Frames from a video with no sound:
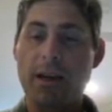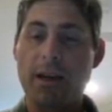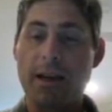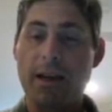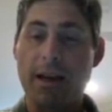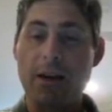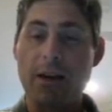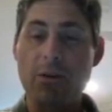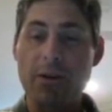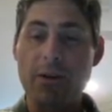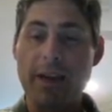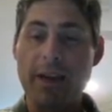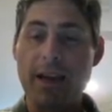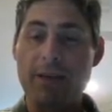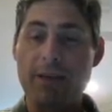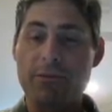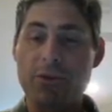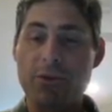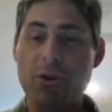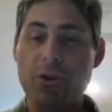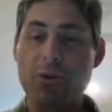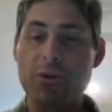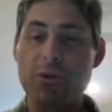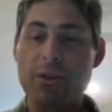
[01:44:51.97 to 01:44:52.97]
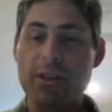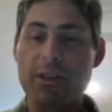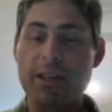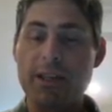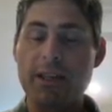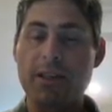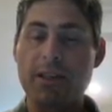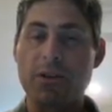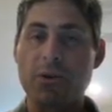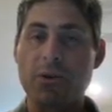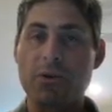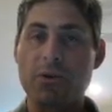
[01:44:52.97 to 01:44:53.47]
and I only have 2
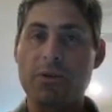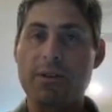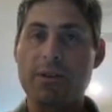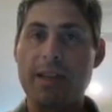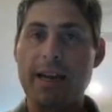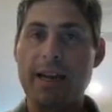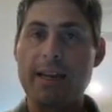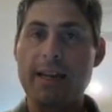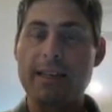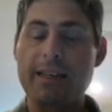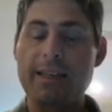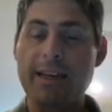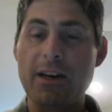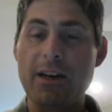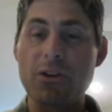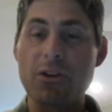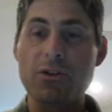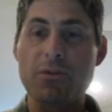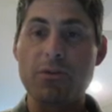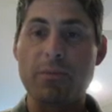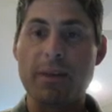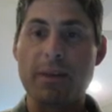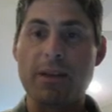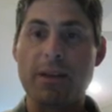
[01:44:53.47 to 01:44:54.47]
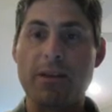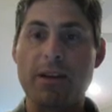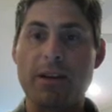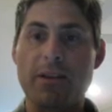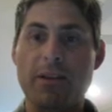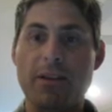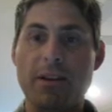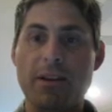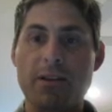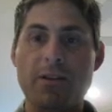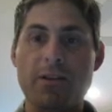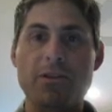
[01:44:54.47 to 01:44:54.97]
signals, that tells me
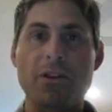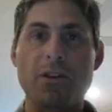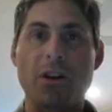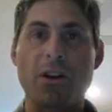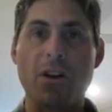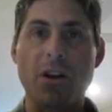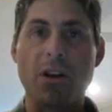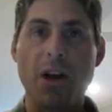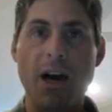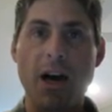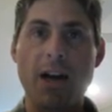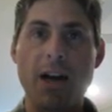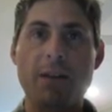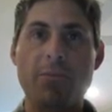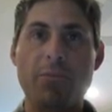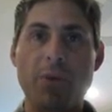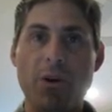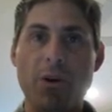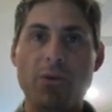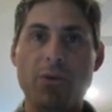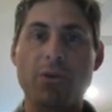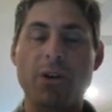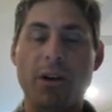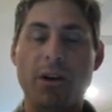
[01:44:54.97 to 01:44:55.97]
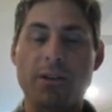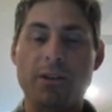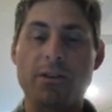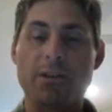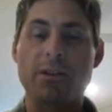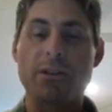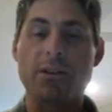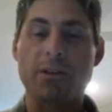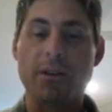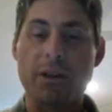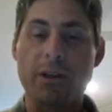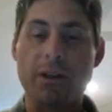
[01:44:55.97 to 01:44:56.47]
that there is a lot of protons
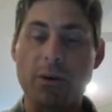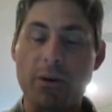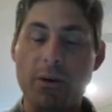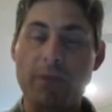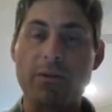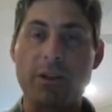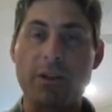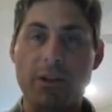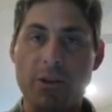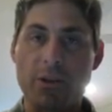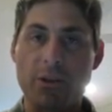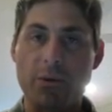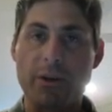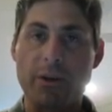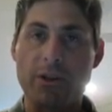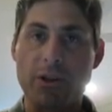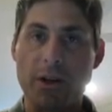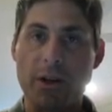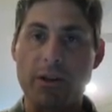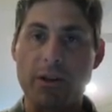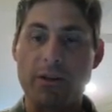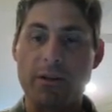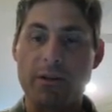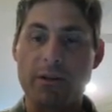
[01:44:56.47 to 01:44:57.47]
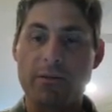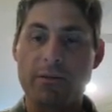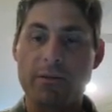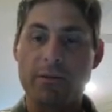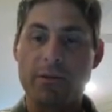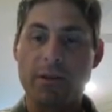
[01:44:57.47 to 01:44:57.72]
that are equivalent to each other.